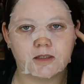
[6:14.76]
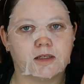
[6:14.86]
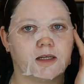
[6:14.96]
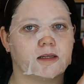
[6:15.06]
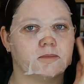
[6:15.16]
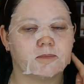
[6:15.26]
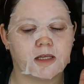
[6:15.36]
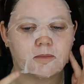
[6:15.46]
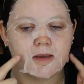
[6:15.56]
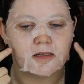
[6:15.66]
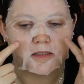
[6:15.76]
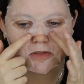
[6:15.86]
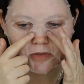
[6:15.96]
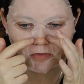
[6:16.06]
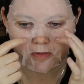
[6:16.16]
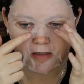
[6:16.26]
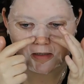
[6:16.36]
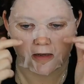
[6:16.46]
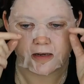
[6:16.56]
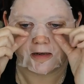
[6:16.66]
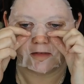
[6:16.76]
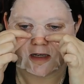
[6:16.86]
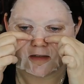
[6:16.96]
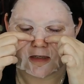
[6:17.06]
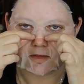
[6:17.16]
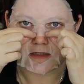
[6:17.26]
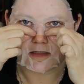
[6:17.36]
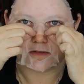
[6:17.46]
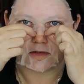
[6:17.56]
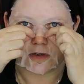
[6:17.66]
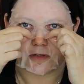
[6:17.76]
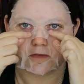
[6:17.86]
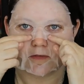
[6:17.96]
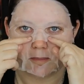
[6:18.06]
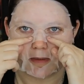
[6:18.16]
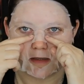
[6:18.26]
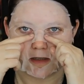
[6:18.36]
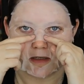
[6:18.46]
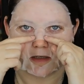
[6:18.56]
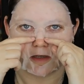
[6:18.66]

All right, that's about as good as we're going to get it. Now, it does have this little nose flap here that you